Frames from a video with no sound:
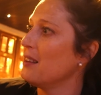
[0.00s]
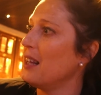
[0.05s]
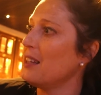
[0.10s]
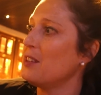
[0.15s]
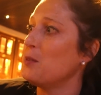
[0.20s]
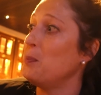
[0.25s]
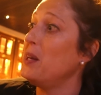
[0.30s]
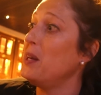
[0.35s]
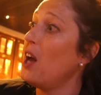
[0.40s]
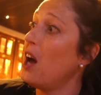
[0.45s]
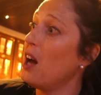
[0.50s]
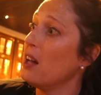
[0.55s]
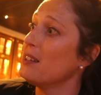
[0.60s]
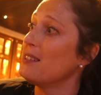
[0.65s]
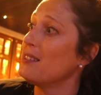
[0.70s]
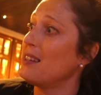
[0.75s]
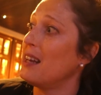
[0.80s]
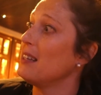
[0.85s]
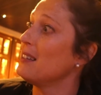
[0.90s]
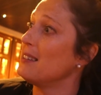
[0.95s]
That's
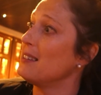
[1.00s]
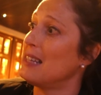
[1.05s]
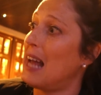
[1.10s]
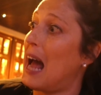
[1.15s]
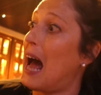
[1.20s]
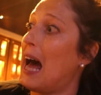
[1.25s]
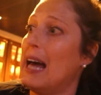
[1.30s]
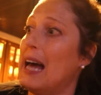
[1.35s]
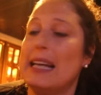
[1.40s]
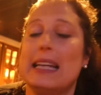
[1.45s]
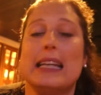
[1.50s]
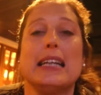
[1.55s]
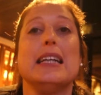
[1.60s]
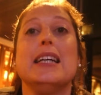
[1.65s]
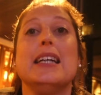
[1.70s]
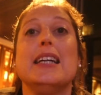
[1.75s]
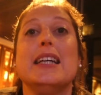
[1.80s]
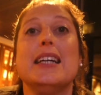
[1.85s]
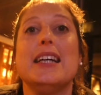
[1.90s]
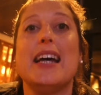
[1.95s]
Beyonce's dad.
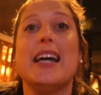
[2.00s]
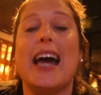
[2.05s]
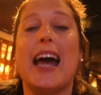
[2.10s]
Mm-hmm.